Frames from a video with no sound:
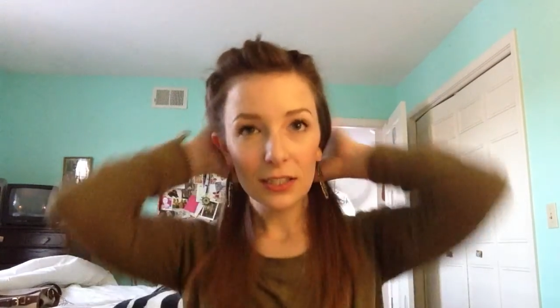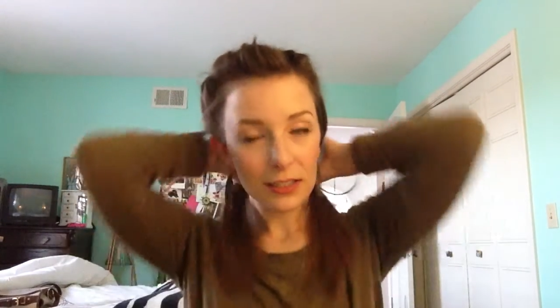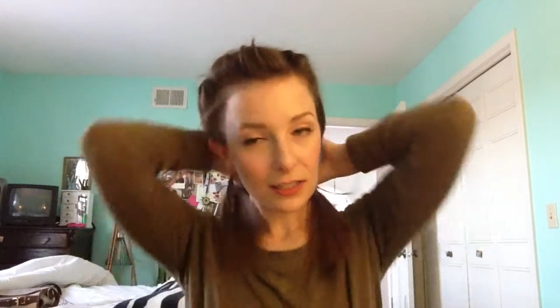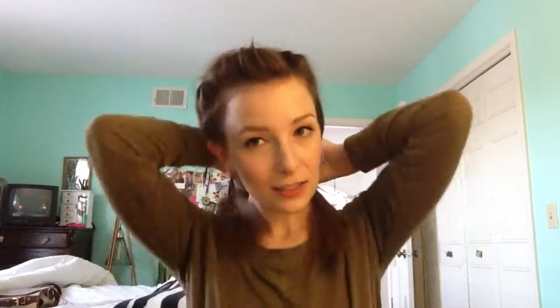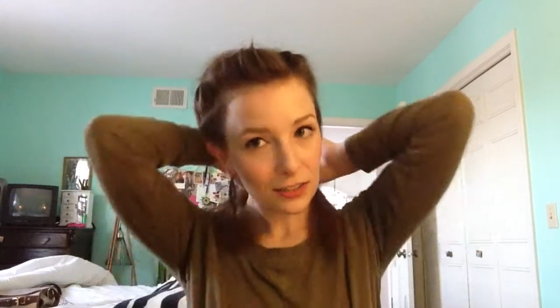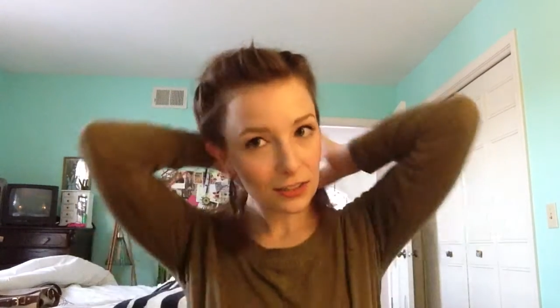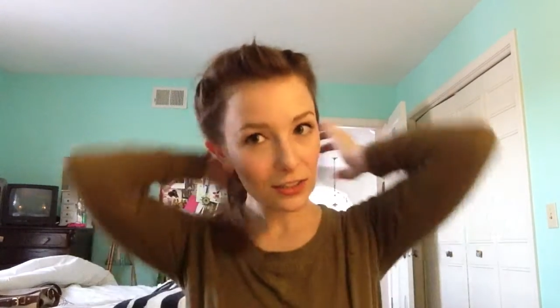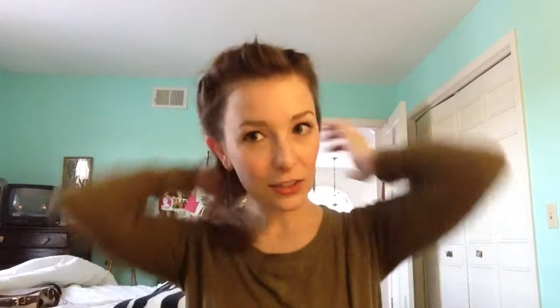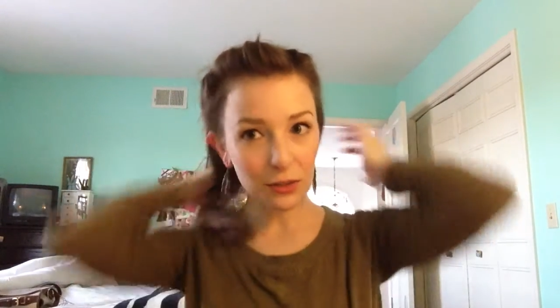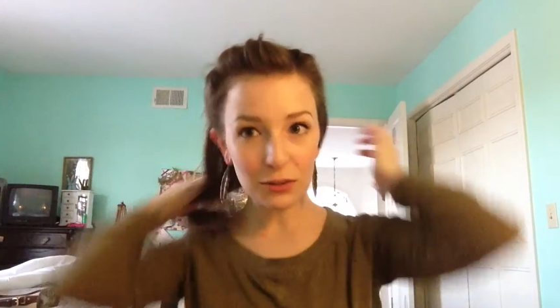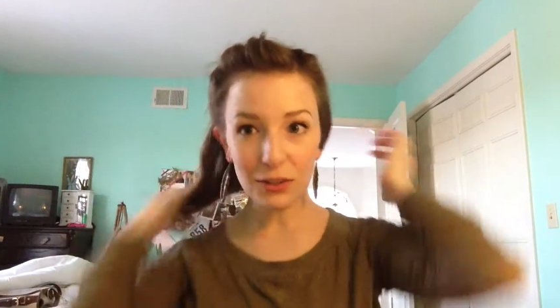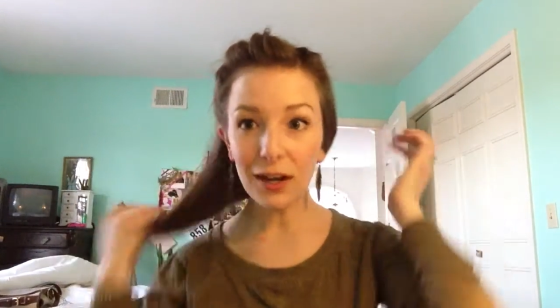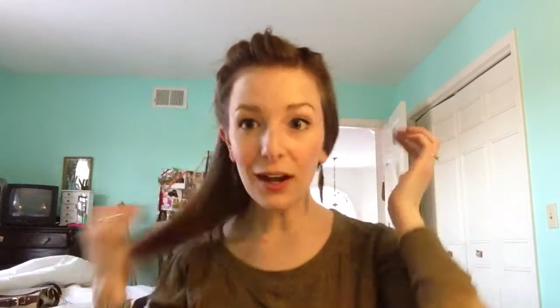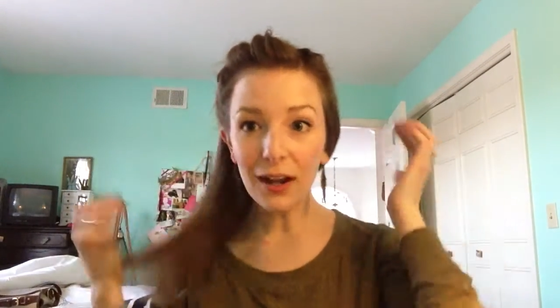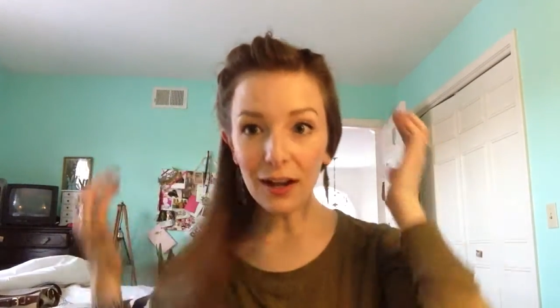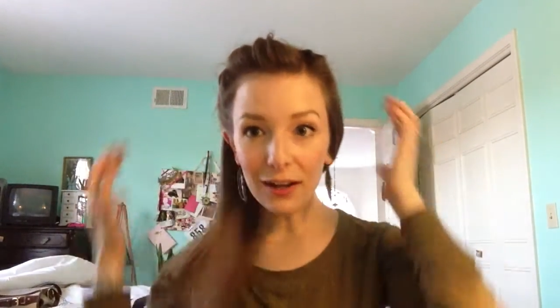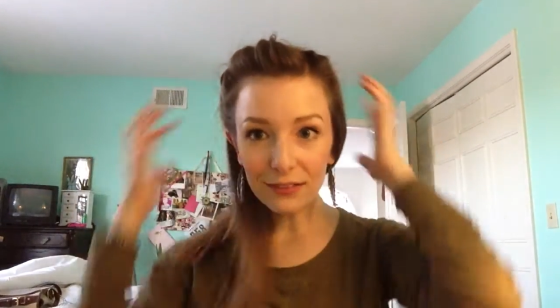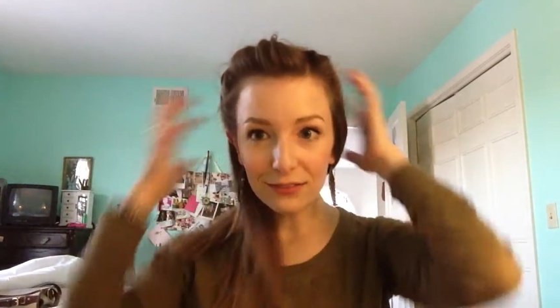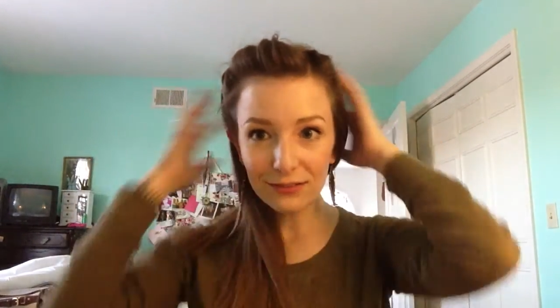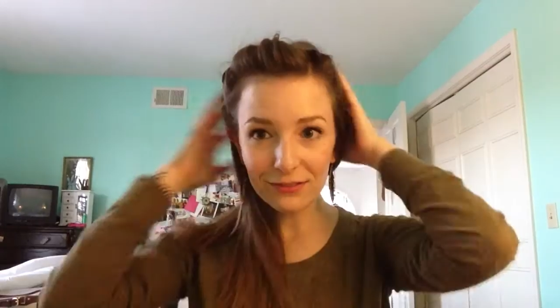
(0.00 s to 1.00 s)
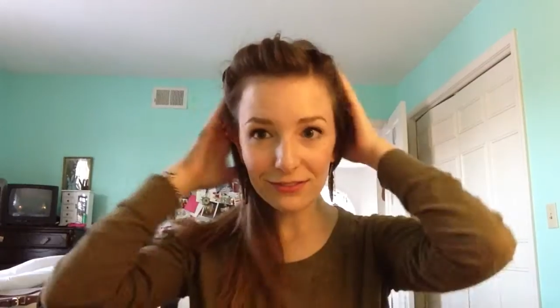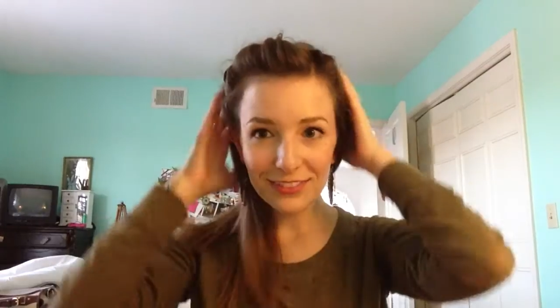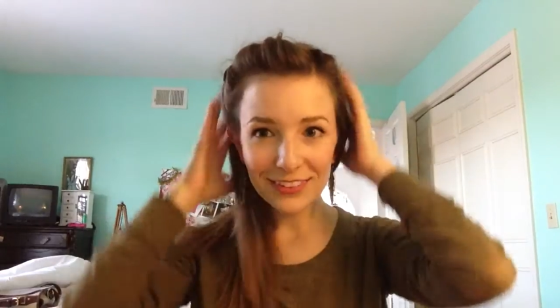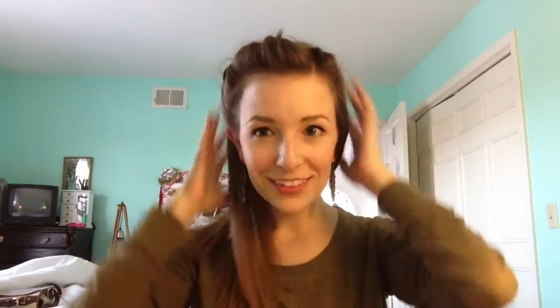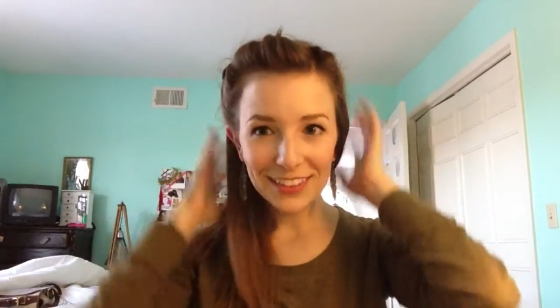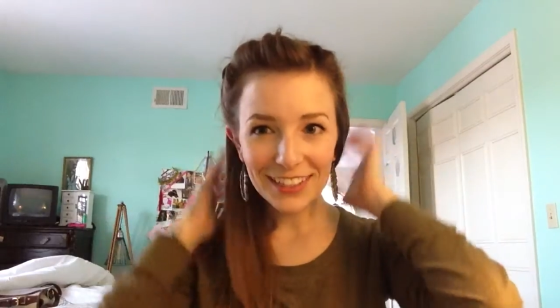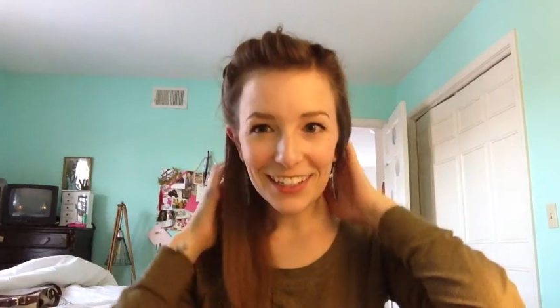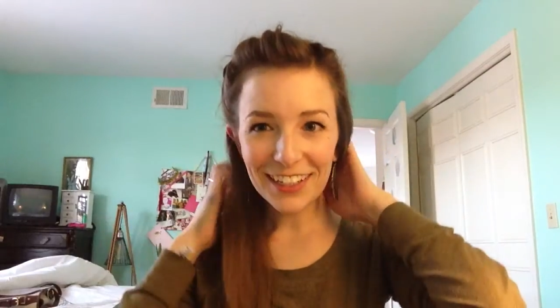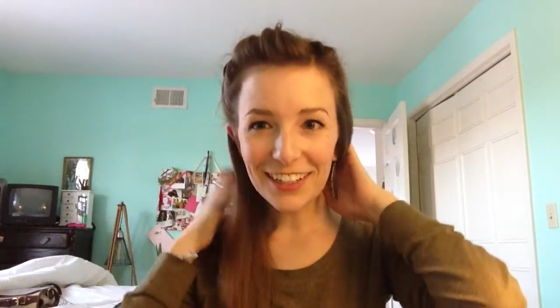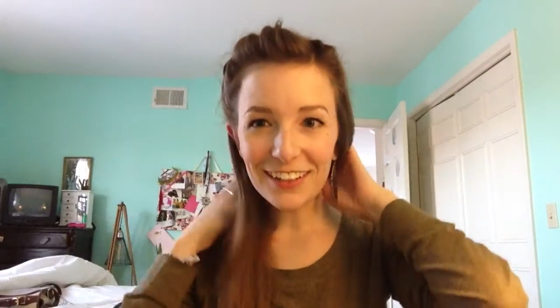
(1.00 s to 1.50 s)
And so yeah,
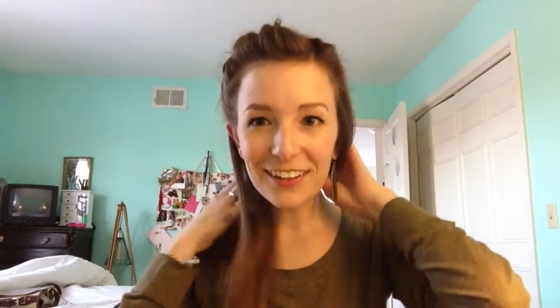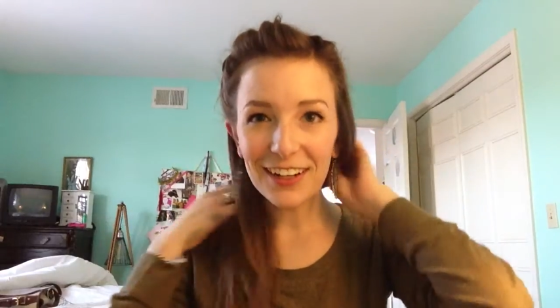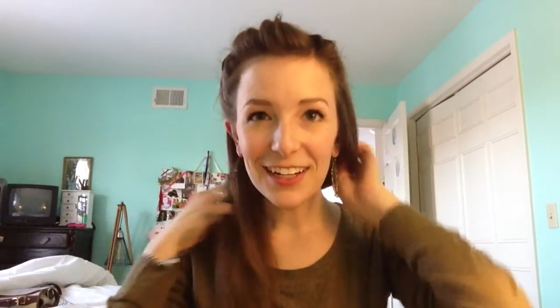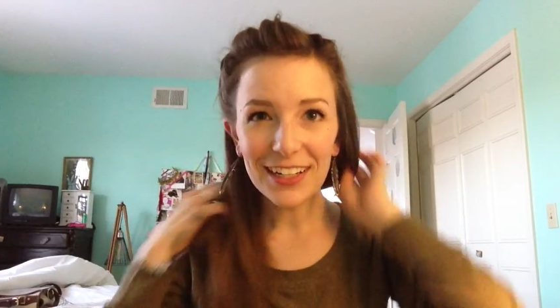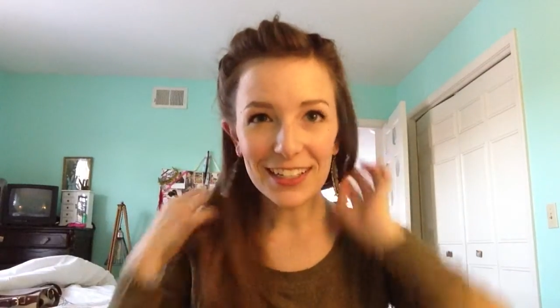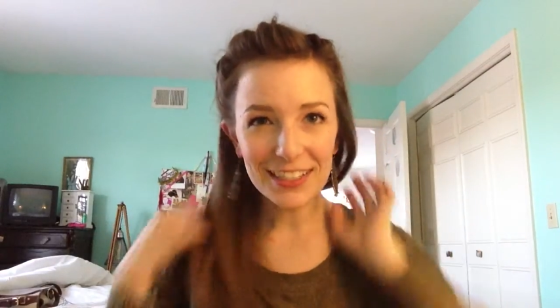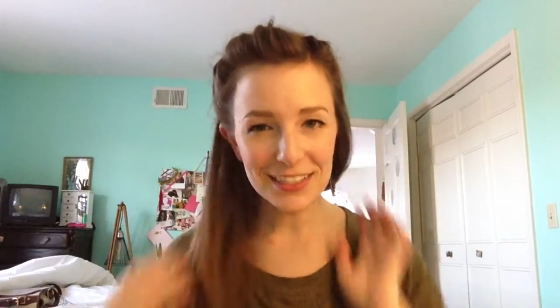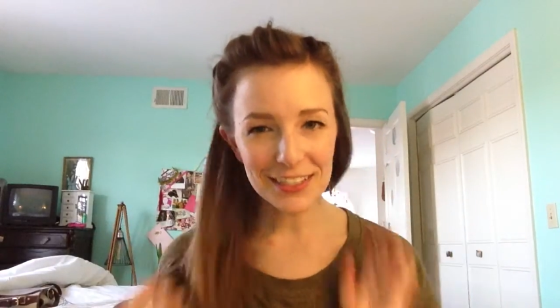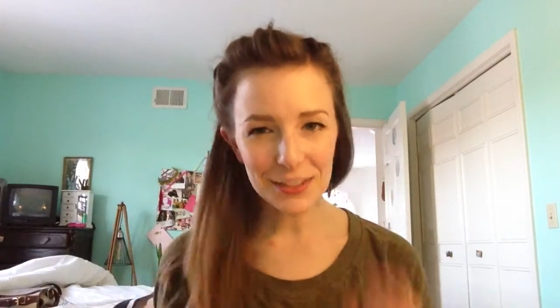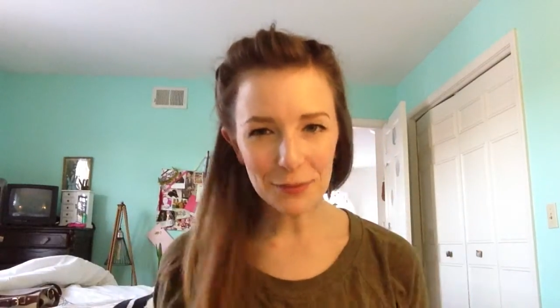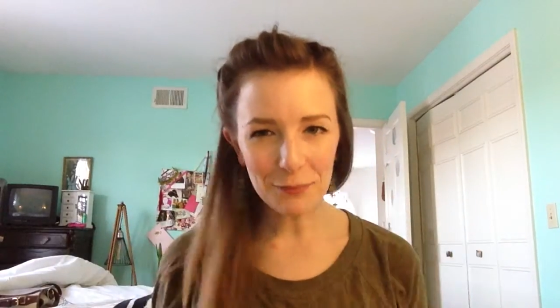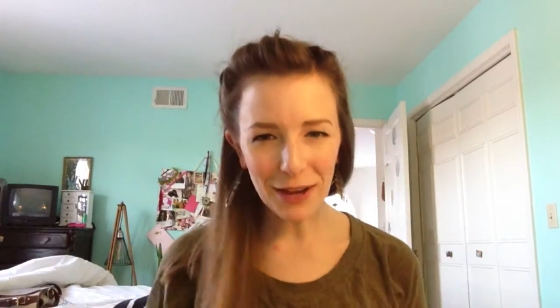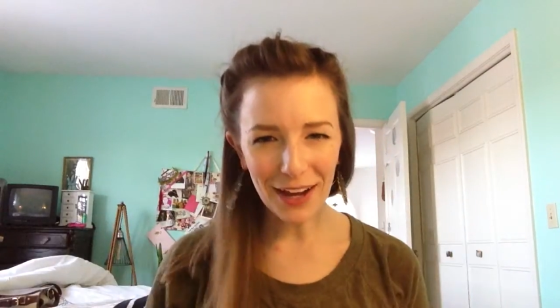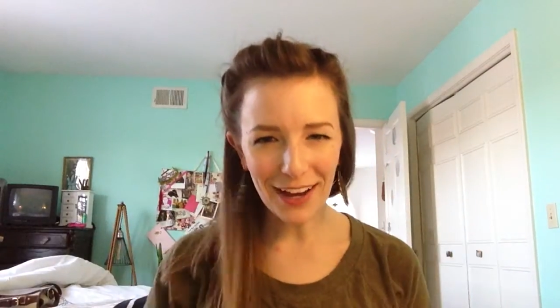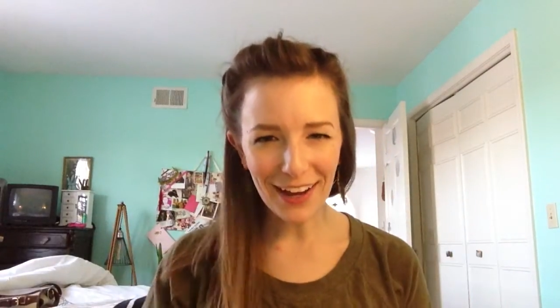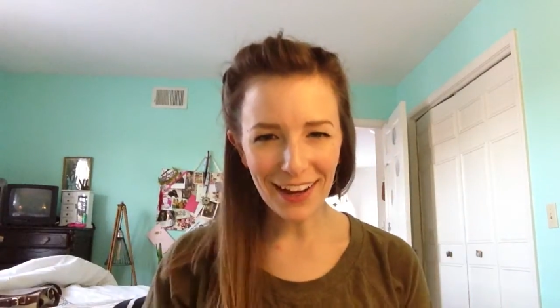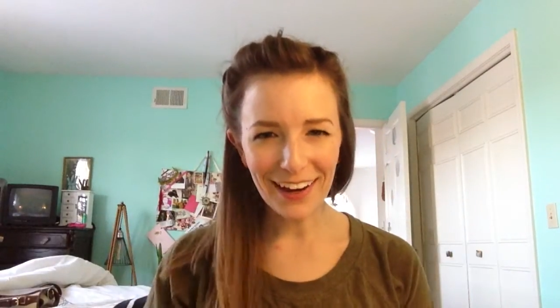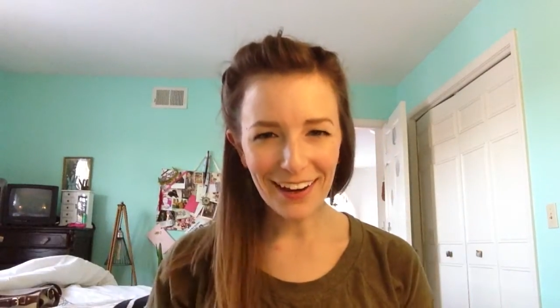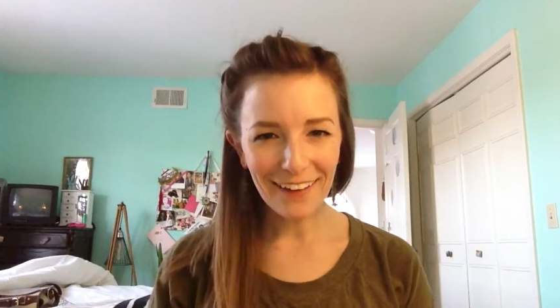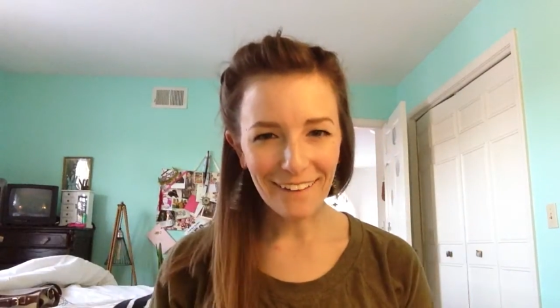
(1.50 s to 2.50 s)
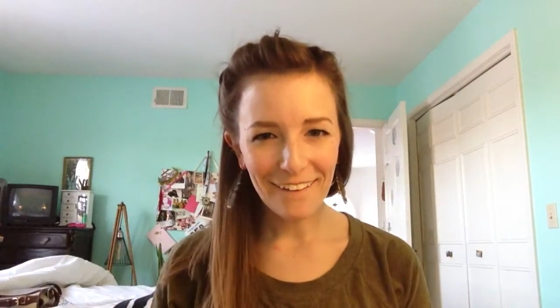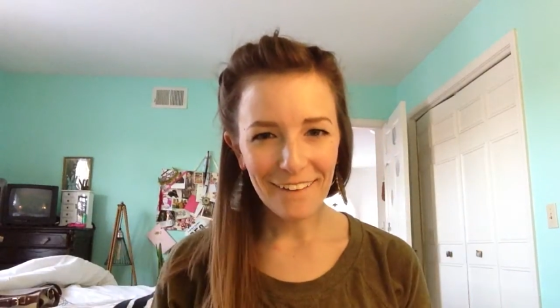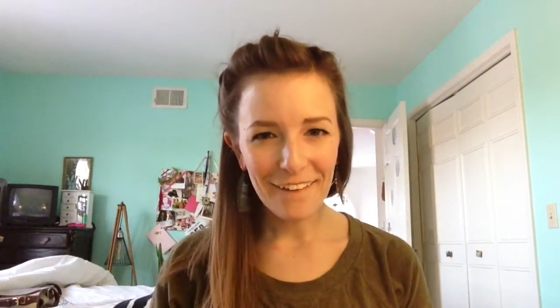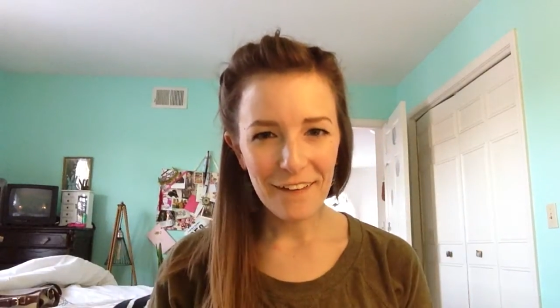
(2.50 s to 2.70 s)
here is my